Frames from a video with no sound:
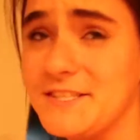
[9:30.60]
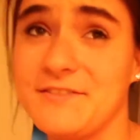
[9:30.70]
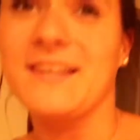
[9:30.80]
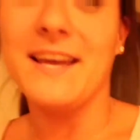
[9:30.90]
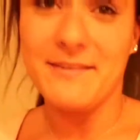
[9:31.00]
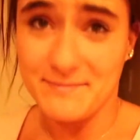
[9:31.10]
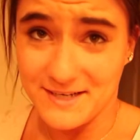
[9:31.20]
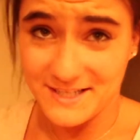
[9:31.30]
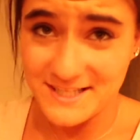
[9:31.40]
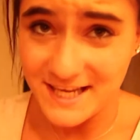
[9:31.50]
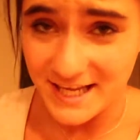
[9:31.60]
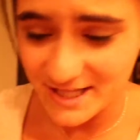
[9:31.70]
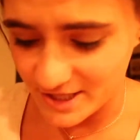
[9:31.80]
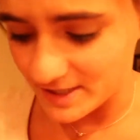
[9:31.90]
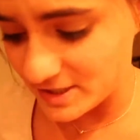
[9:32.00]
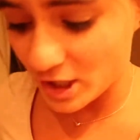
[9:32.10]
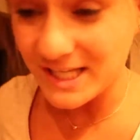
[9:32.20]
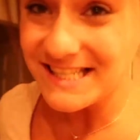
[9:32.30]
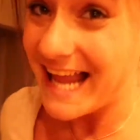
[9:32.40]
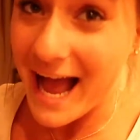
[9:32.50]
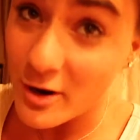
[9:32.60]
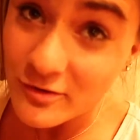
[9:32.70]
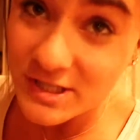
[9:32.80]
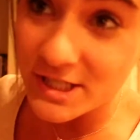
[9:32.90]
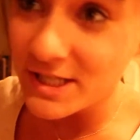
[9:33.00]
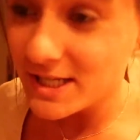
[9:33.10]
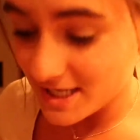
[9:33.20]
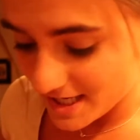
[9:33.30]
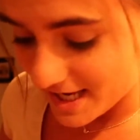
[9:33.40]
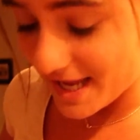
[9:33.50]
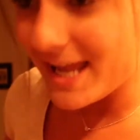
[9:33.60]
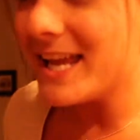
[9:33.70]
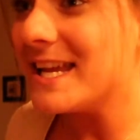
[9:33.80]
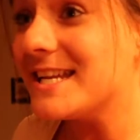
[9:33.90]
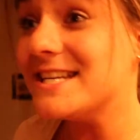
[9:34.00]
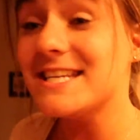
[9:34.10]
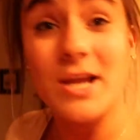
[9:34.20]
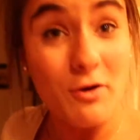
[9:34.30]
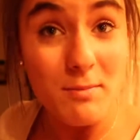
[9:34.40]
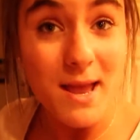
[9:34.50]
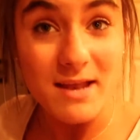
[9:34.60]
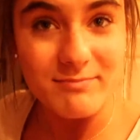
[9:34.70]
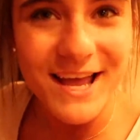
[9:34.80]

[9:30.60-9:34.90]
And so now I'm gonna take the doggies out and go to bed.